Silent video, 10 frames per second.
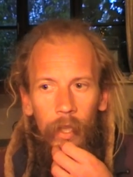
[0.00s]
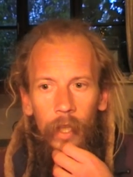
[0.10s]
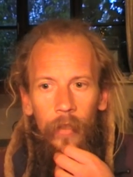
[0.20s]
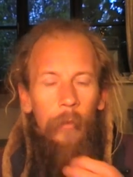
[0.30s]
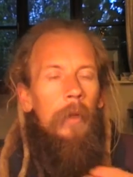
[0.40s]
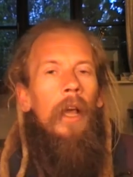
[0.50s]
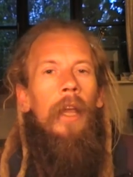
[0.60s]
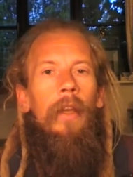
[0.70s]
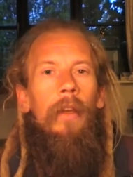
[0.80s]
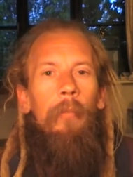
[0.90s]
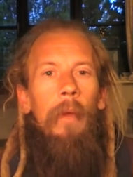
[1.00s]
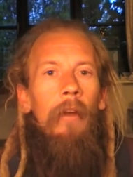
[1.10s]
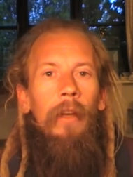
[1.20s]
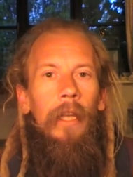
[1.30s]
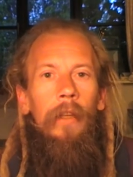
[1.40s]
something like,
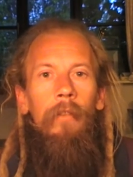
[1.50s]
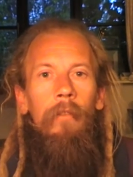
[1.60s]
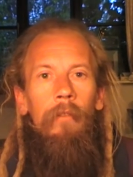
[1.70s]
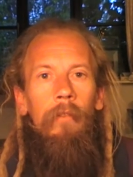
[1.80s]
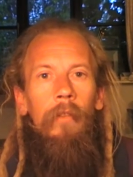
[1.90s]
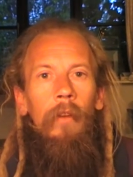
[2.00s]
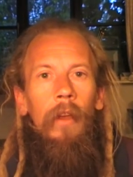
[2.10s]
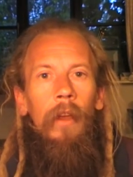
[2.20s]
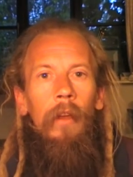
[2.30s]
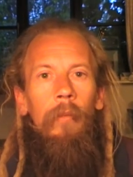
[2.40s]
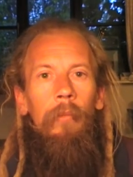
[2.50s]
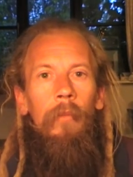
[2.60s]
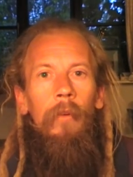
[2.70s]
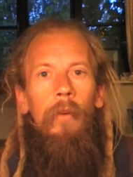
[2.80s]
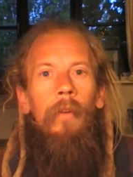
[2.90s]
apparently,
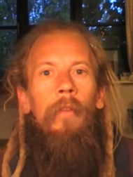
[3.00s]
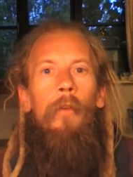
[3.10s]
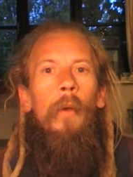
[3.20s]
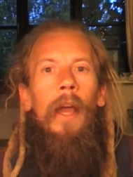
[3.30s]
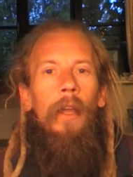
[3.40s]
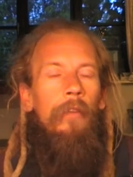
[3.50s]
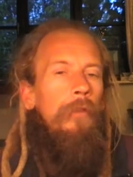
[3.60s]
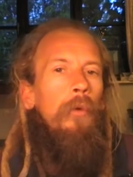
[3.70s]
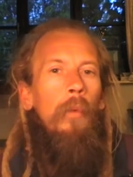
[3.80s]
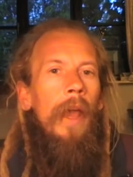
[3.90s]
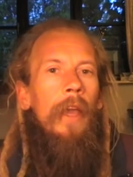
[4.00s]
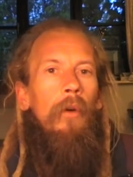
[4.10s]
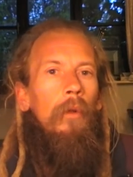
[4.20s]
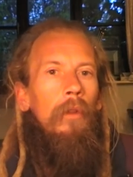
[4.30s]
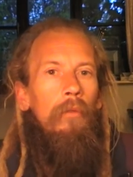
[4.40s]
if you weigh
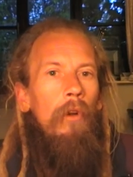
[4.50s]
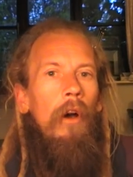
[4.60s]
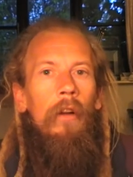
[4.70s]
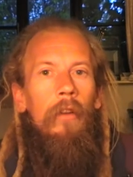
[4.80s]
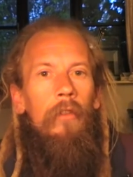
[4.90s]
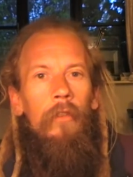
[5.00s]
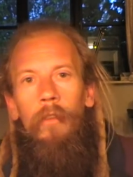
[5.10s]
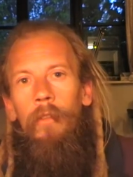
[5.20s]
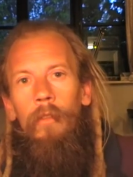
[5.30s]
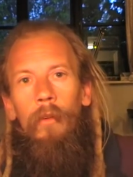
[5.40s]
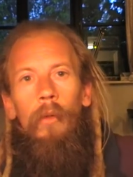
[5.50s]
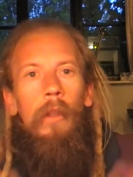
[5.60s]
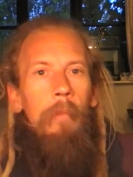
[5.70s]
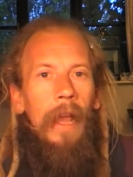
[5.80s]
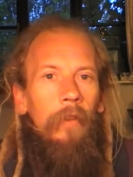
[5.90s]
all the rocks and all
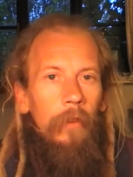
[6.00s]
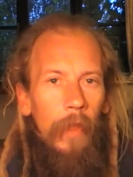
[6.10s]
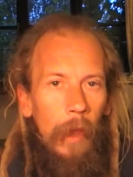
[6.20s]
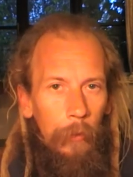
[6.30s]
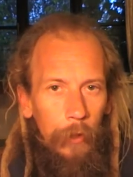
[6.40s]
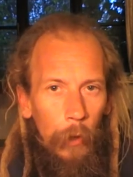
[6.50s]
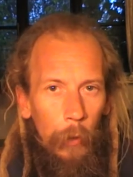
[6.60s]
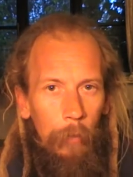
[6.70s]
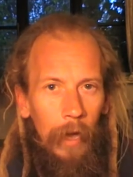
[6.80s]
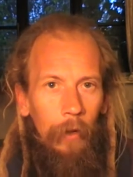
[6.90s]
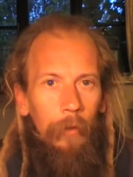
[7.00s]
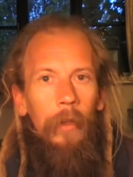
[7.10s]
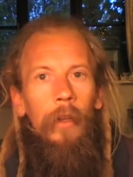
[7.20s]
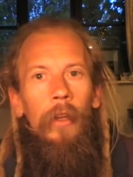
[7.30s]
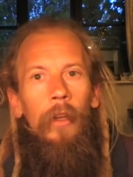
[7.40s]
the matter that we know about,
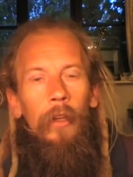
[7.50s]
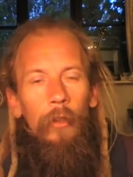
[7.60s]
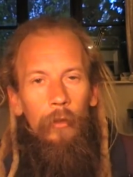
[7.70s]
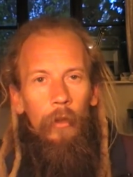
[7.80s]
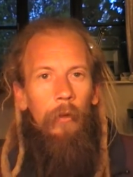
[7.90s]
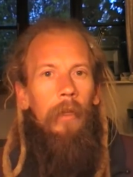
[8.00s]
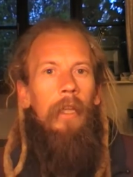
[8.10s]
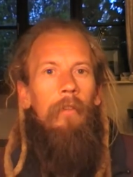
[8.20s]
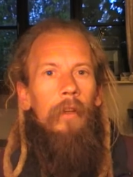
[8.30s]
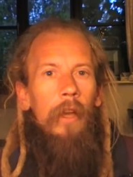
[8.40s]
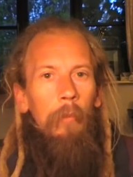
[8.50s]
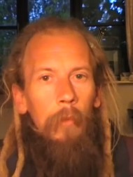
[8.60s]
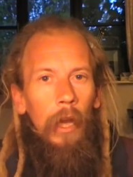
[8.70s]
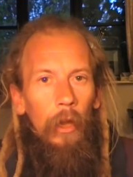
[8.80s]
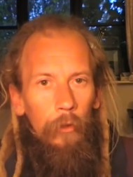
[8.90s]
you don't even come
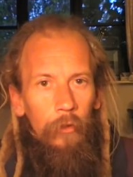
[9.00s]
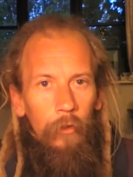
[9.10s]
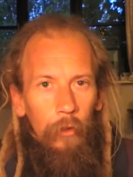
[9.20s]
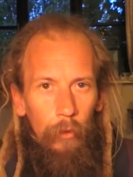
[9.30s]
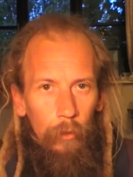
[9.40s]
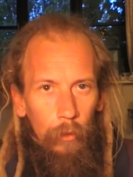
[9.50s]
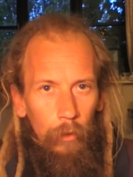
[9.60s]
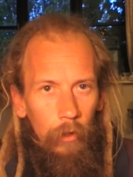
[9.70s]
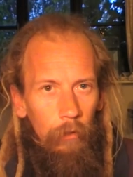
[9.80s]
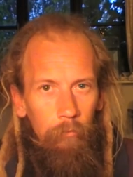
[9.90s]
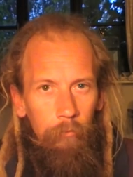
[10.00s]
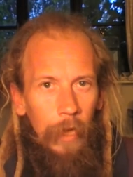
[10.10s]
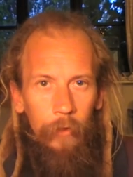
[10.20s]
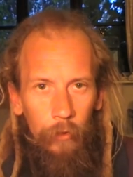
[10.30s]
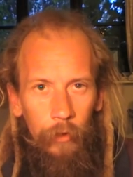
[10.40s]
close to all the
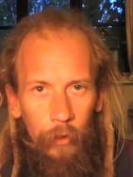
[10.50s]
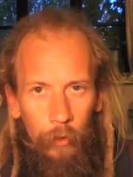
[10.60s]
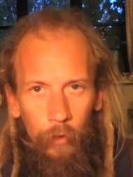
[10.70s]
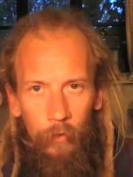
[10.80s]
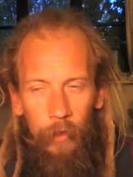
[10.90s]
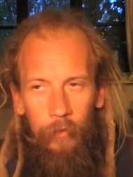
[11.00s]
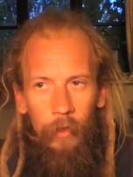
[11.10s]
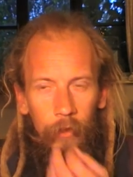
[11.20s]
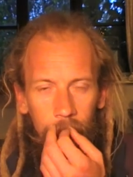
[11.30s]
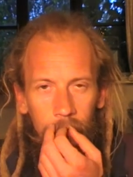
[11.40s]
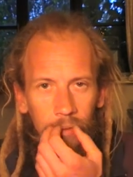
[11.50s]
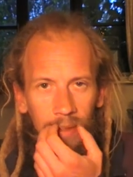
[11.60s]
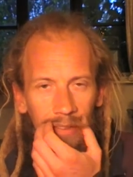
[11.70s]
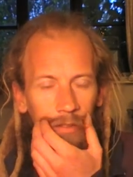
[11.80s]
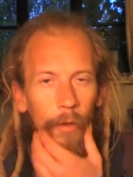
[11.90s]
matter in the universe.
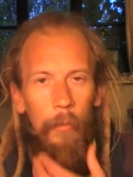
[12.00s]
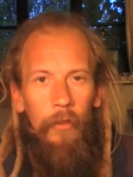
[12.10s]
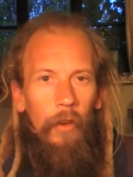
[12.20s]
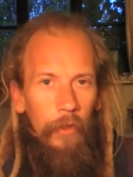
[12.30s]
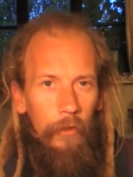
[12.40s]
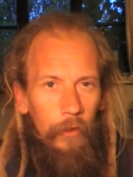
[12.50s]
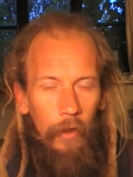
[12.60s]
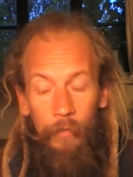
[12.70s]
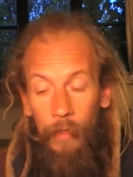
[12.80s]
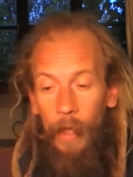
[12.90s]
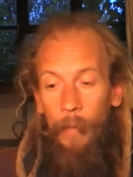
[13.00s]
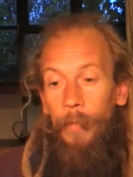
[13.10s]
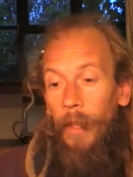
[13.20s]
There's so much other stuff there.